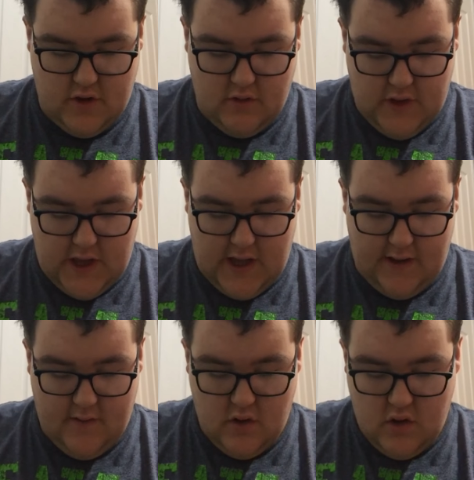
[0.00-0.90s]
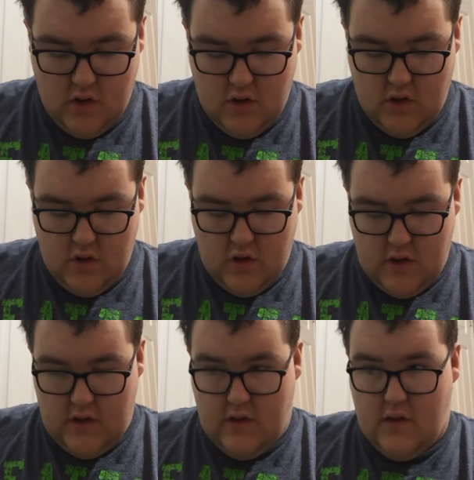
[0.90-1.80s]
So yeah,
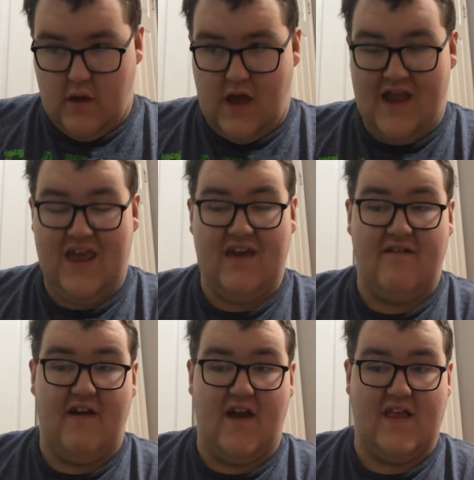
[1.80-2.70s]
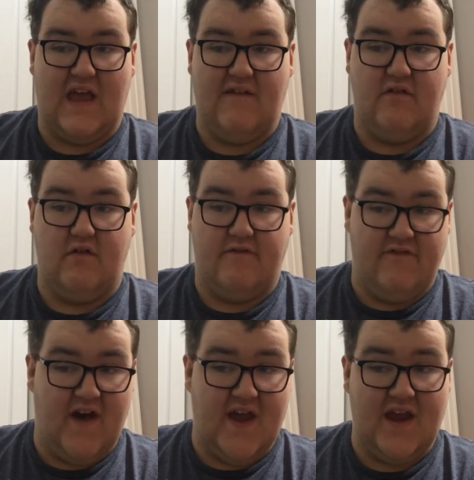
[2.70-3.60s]
and he likes how we'll
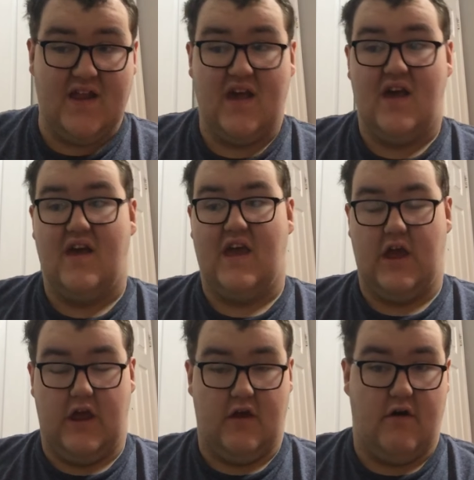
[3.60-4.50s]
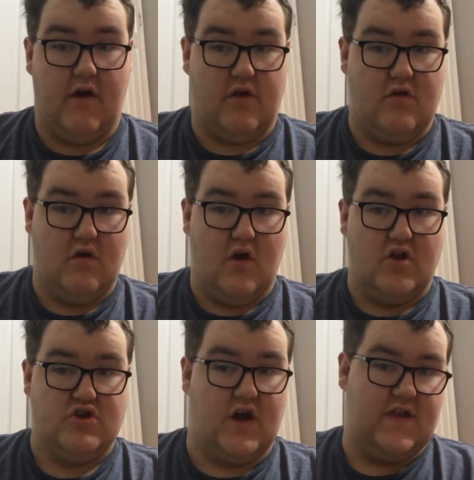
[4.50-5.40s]
fight. Lex
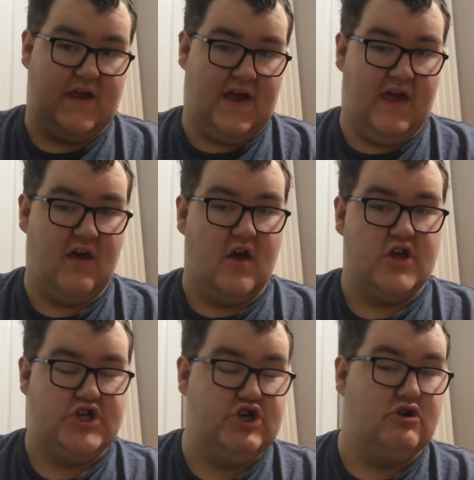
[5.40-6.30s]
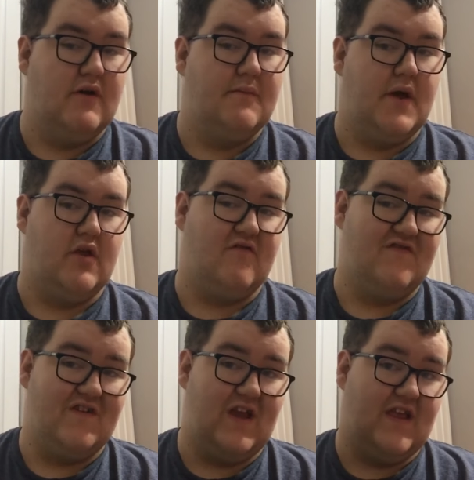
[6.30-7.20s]
tries to shoot him, but it's
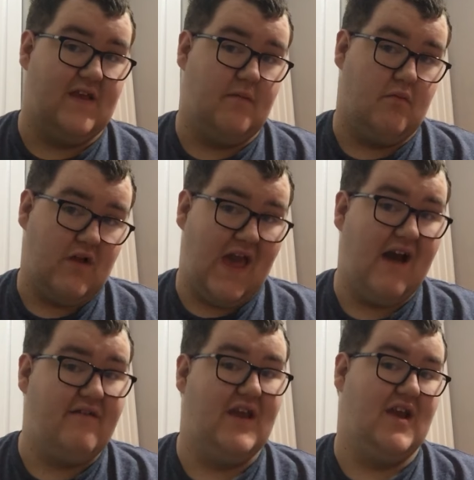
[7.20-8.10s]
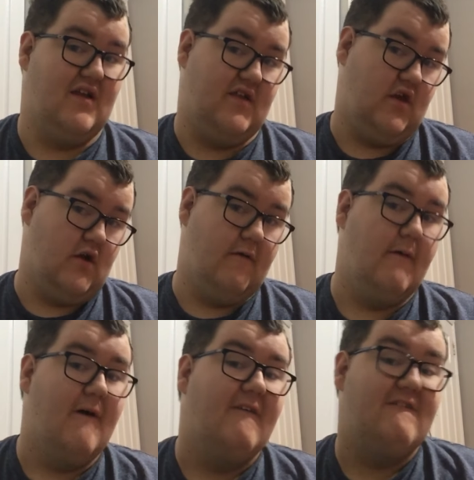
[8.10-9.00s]
revealed he's immortality because you
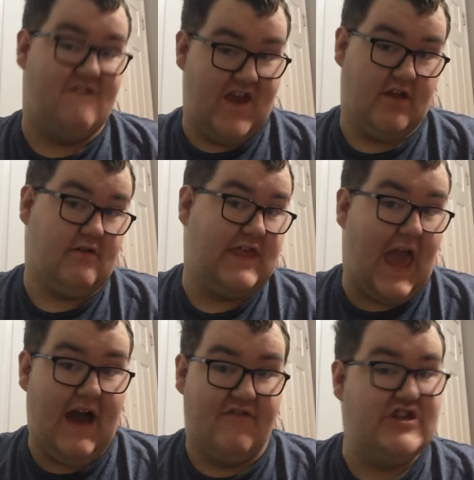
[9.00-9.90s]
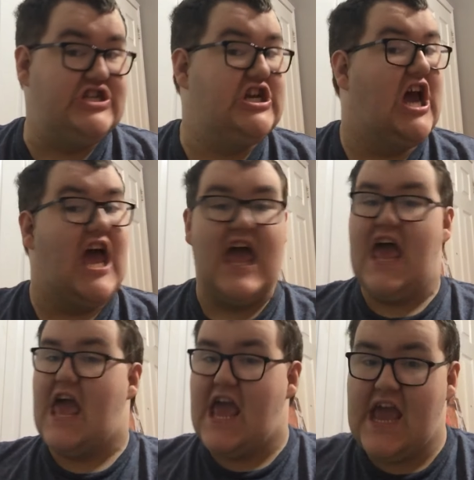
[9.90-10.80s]
know Vandal Savage,
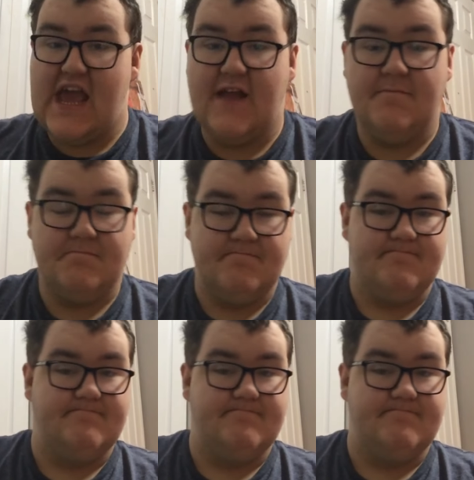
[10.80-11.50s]
and.